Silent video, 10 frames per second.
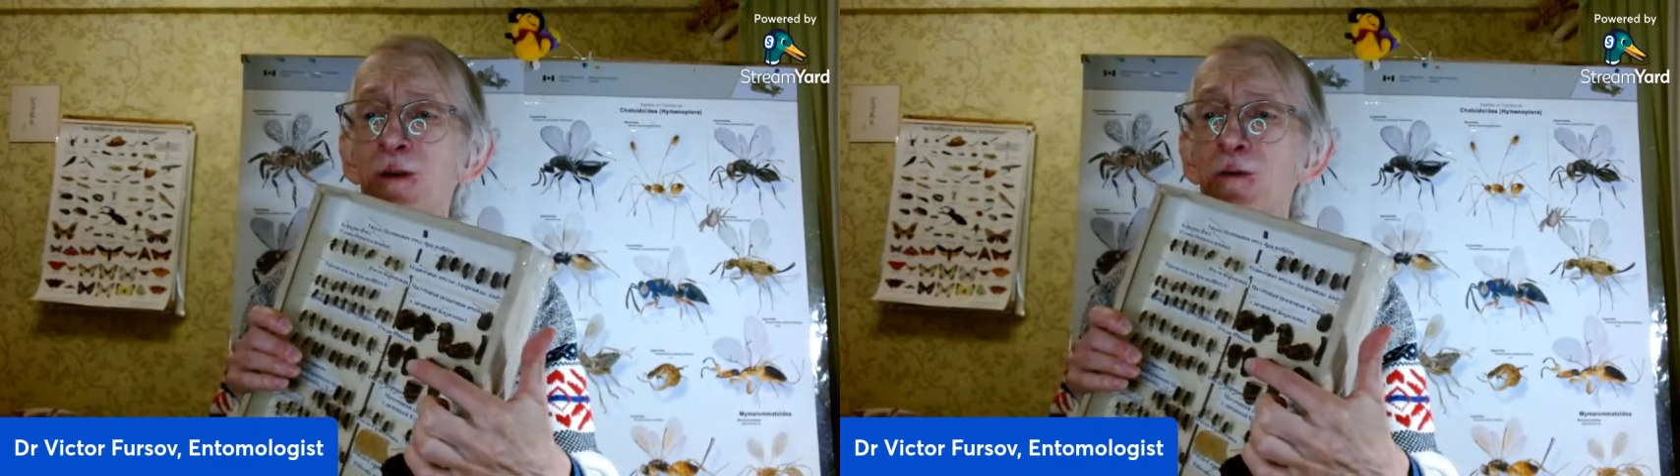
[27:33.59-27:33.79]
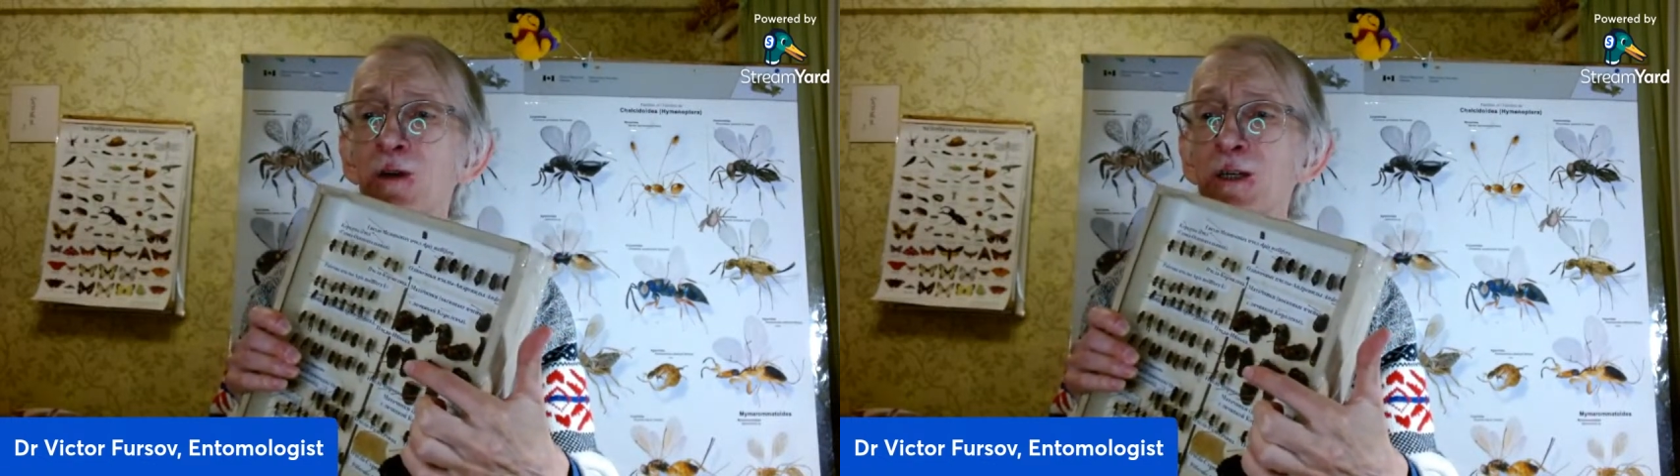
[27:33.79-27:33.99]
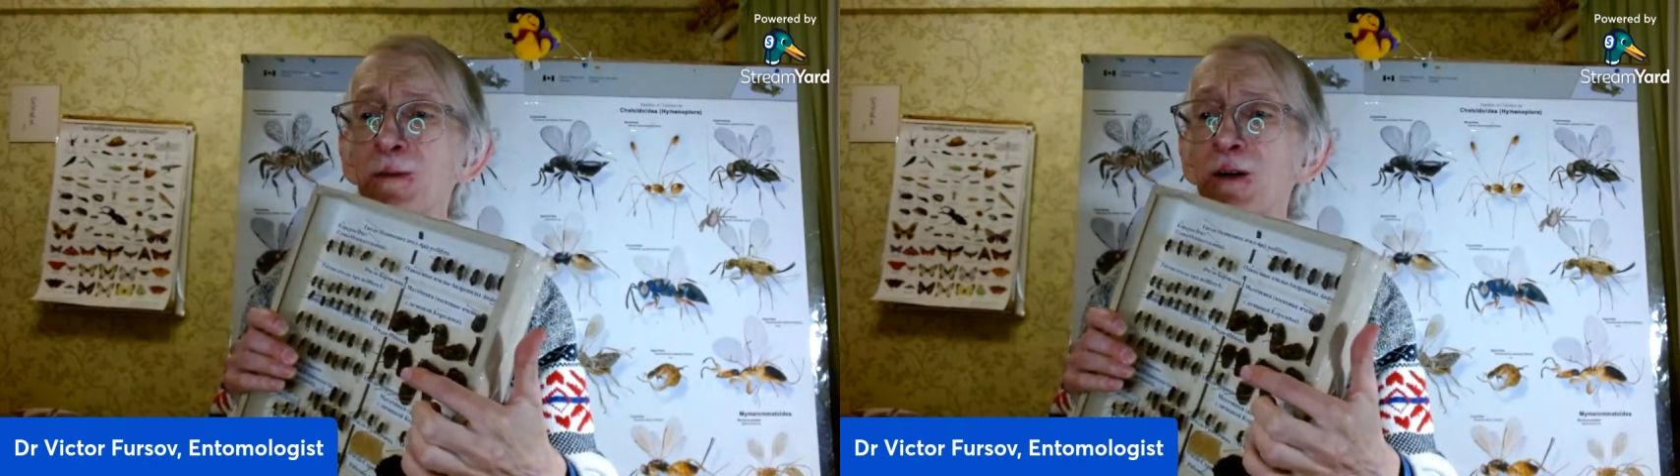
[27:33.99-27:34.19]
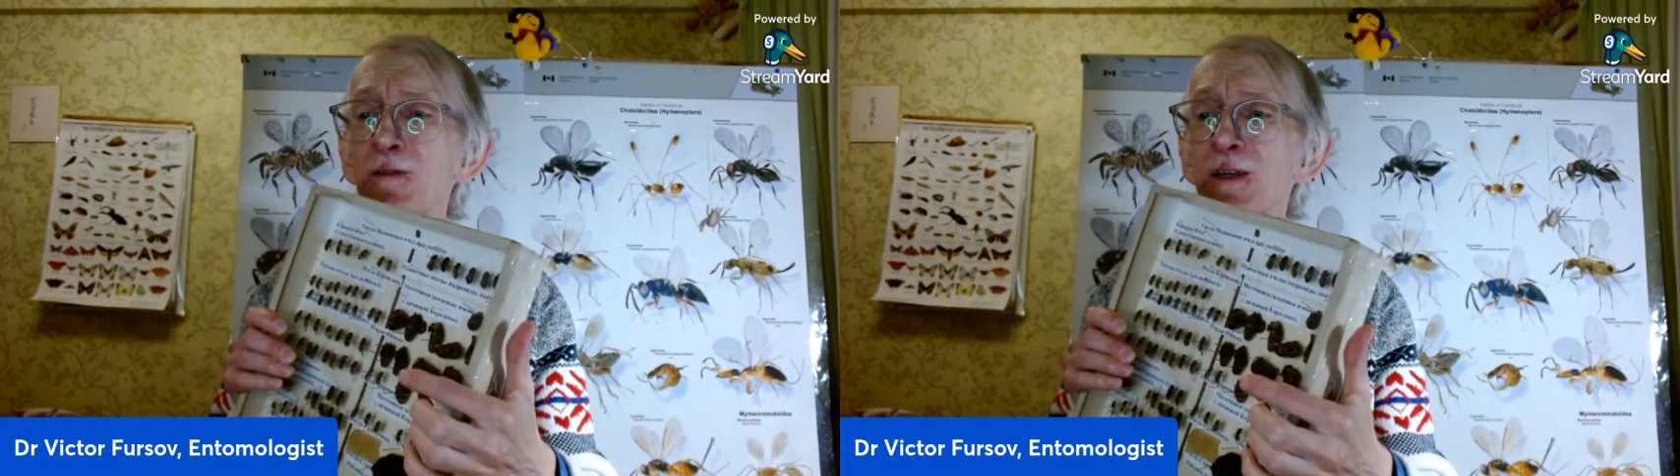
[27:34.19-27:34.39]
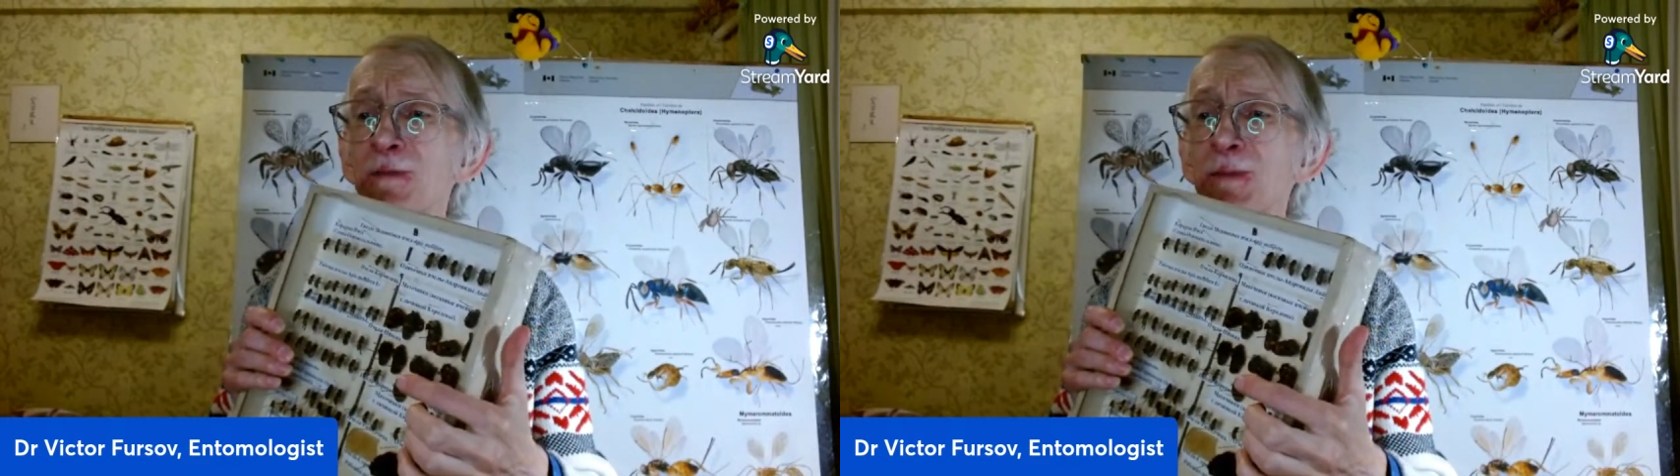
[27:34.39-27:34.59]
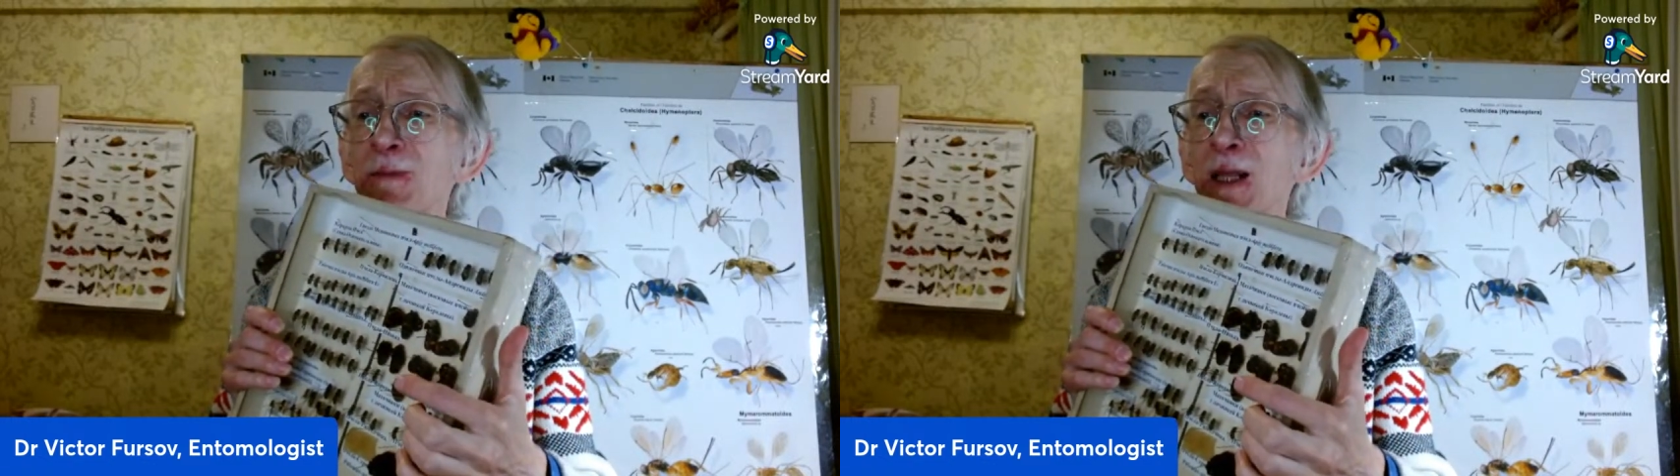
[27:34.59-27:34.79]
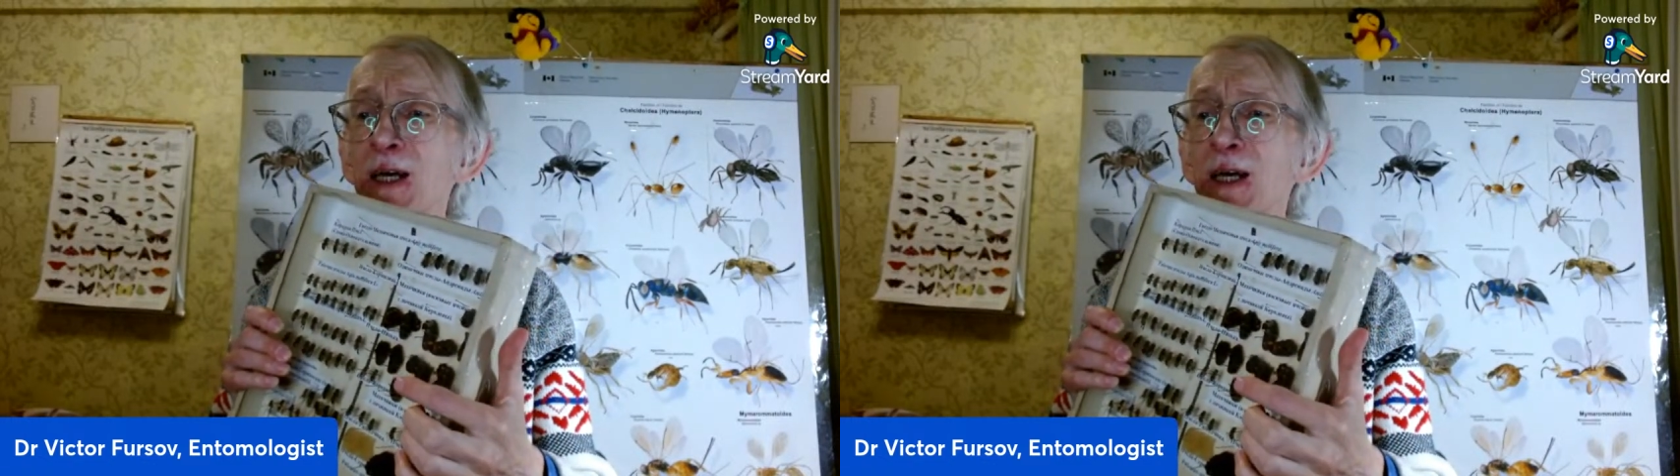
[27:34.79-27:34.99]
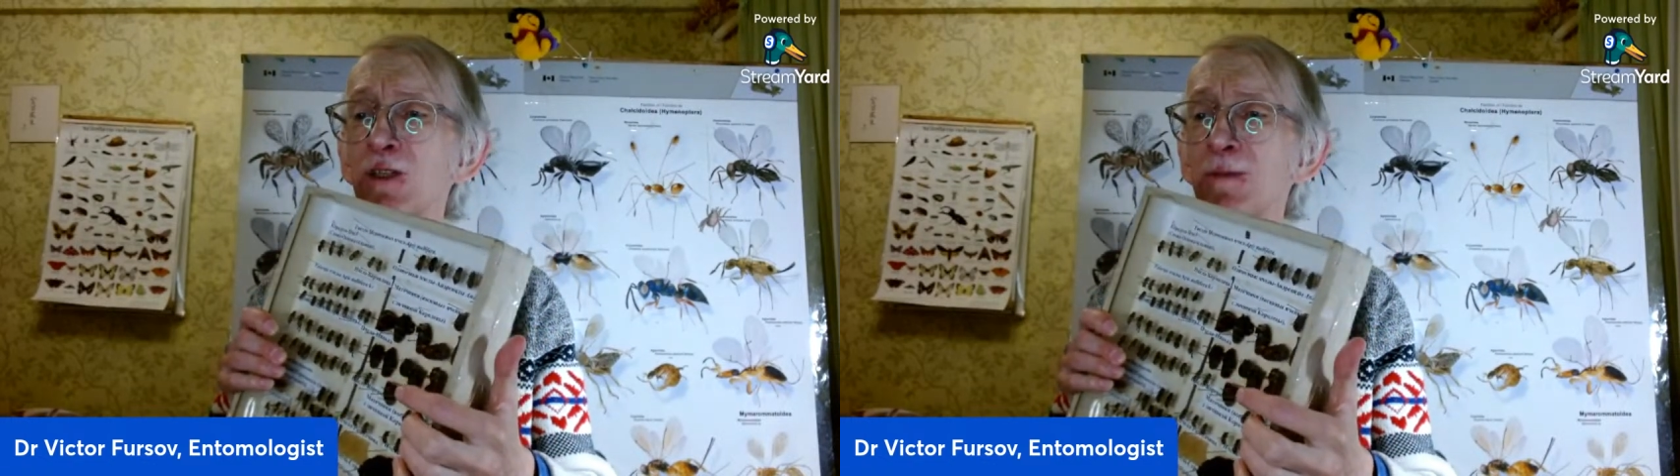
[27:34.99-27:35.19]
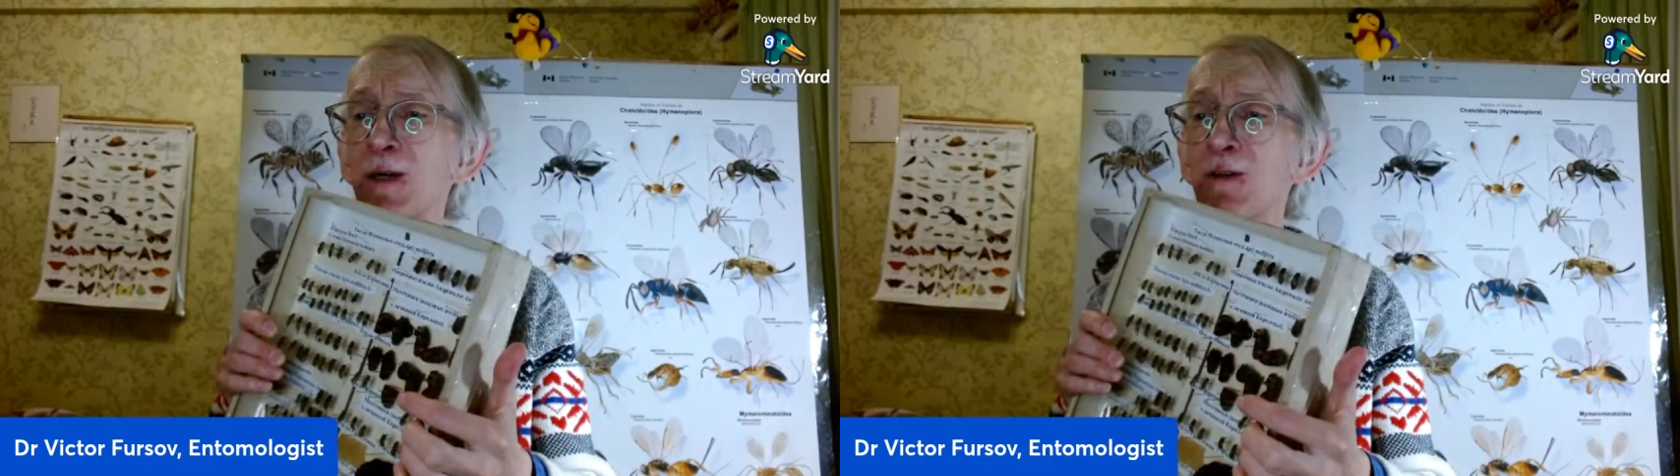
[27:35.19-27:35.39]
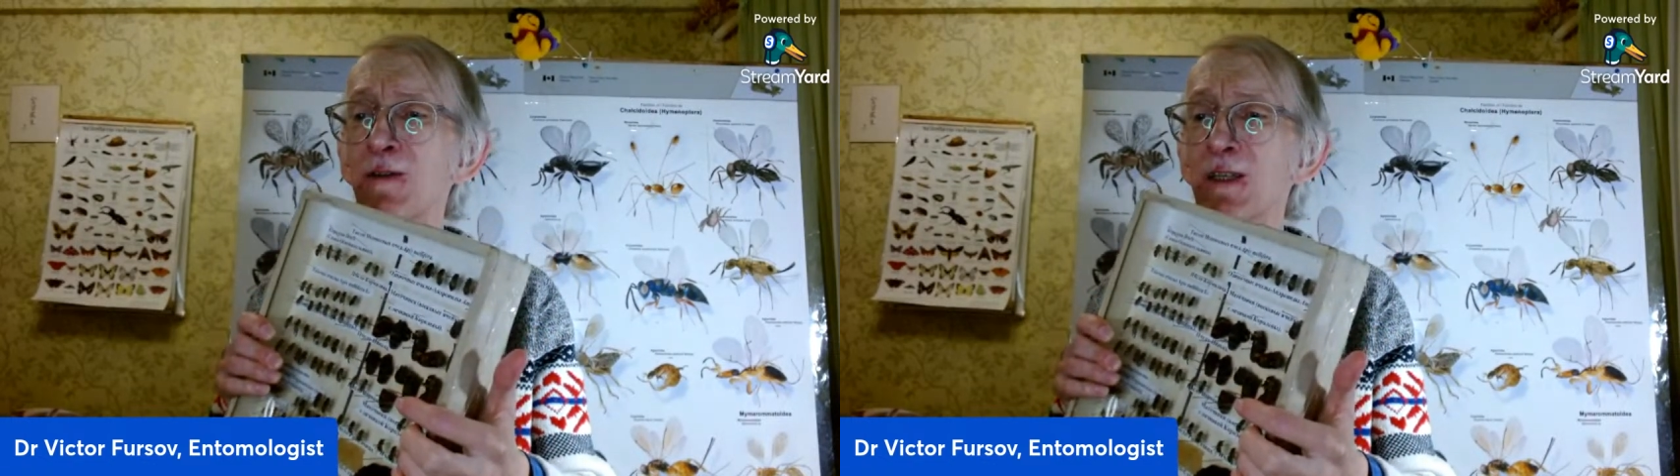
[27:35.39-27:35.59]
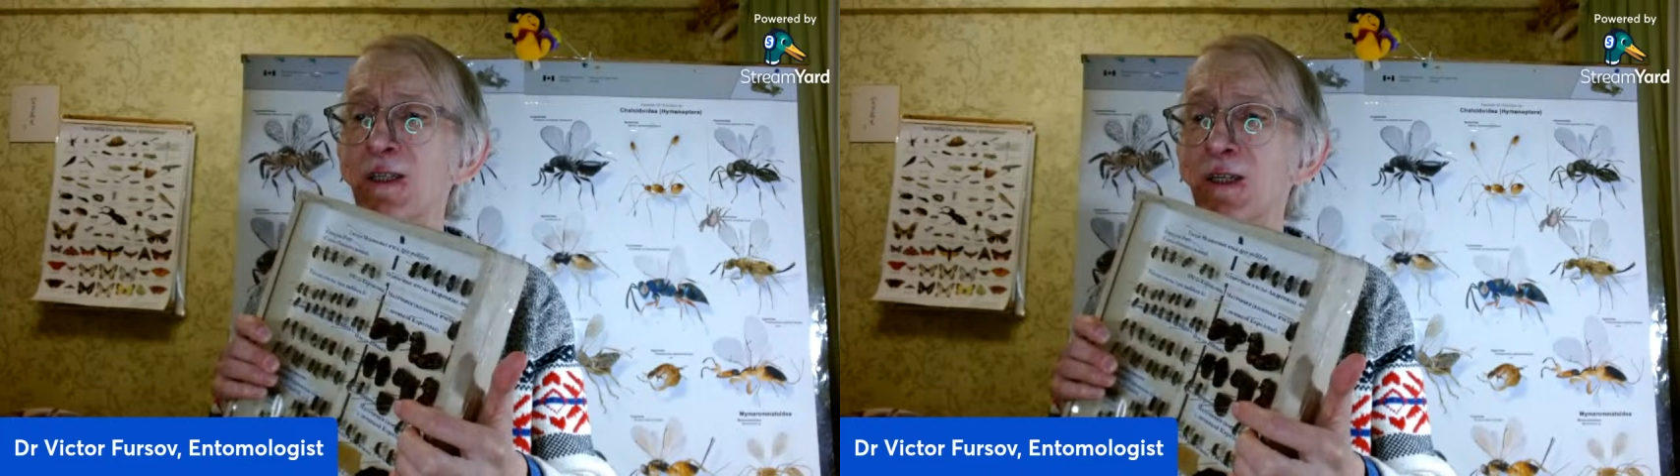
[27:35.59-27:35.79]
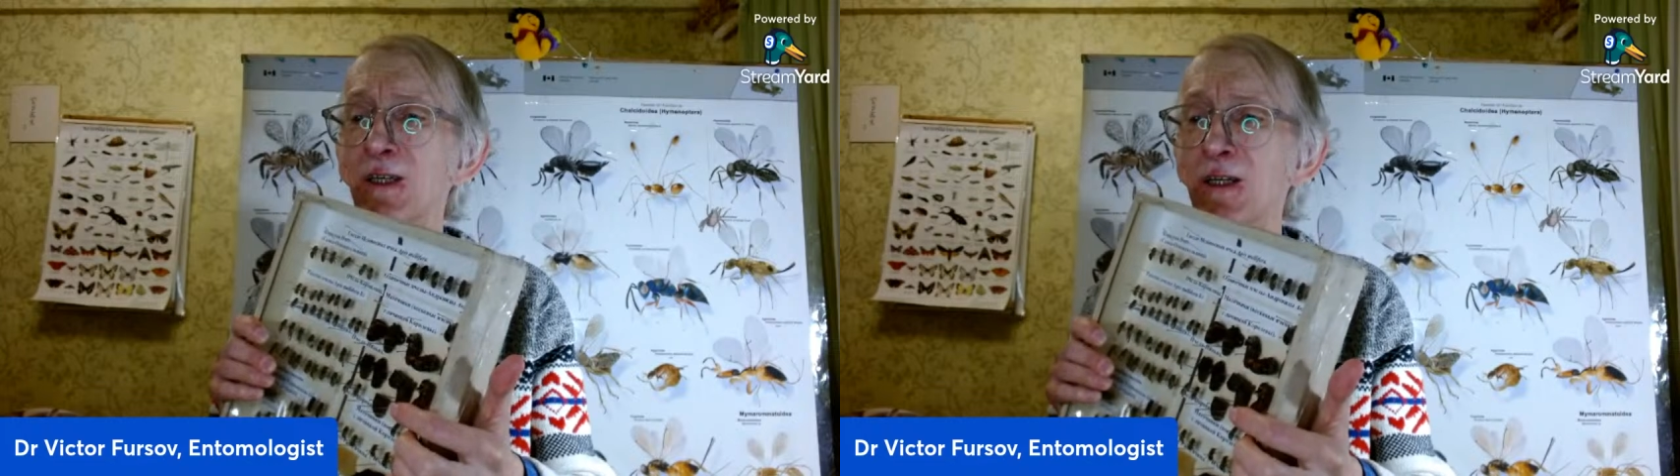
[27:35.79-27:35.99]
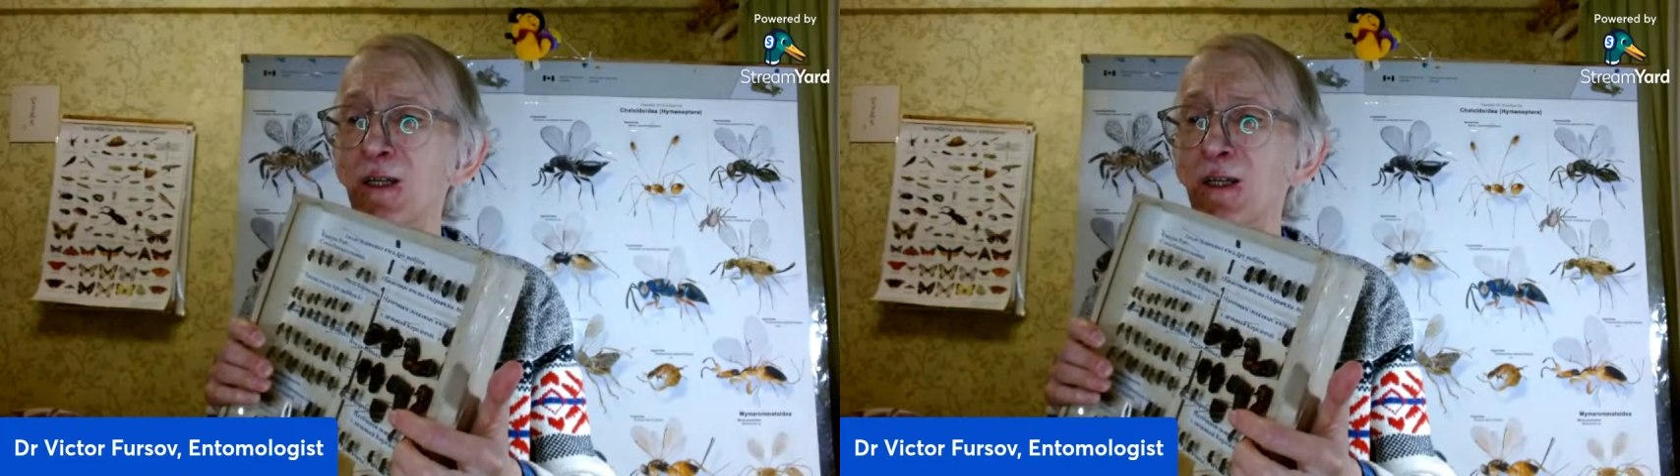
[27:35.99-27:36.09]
What's about this plastic? What's about this